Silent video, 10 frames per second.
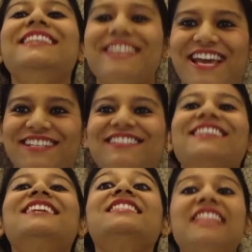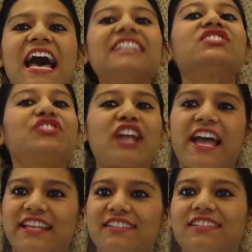Yes, that's
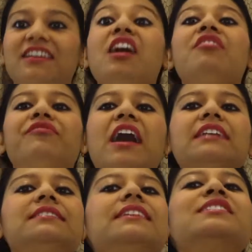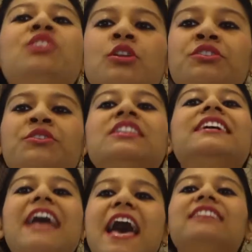right. Fasting not only
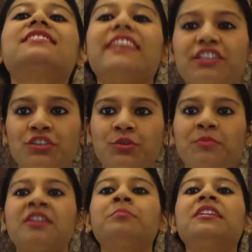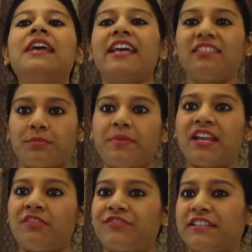has innumerable health
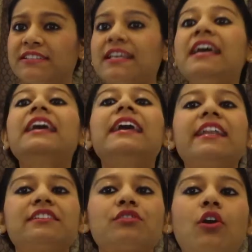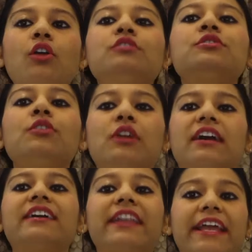benefits, it is also
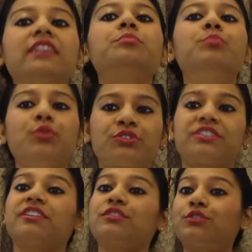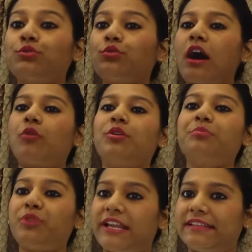a great booster to our
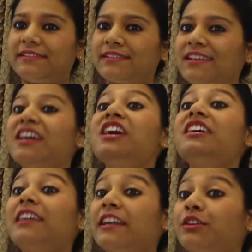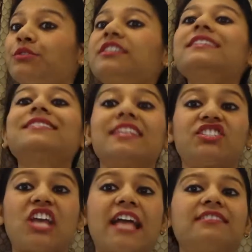brains, reduces the
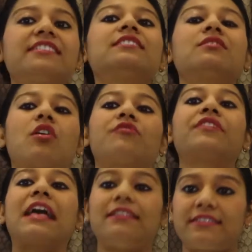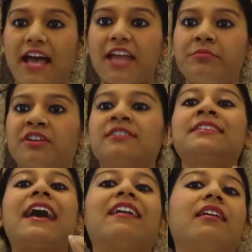chances of
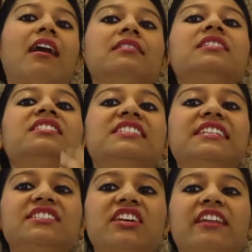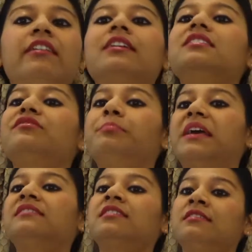Alzheimer's and other degenerative
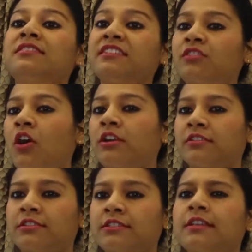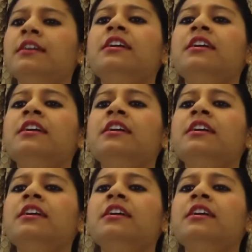mental disorders,